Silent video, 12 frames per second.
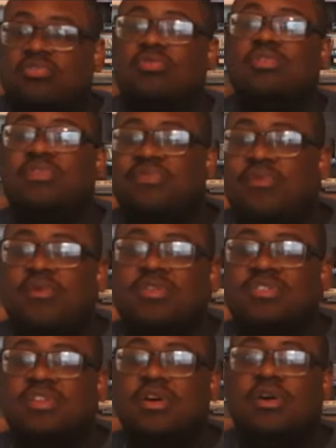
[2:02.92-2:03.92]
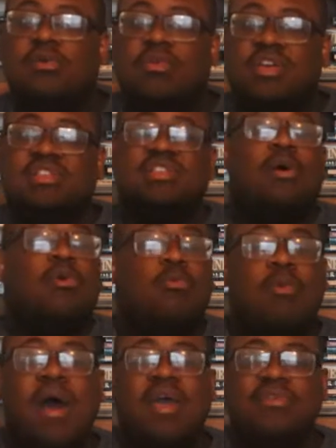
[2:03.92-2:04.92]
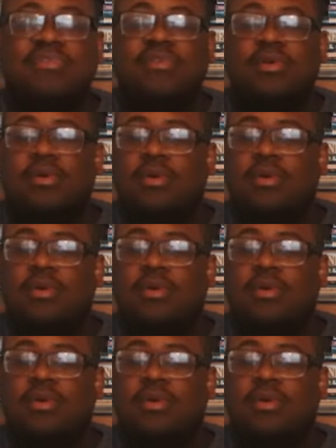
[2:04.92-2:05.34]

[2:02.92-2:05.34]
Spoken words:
through a divorce with his own wife,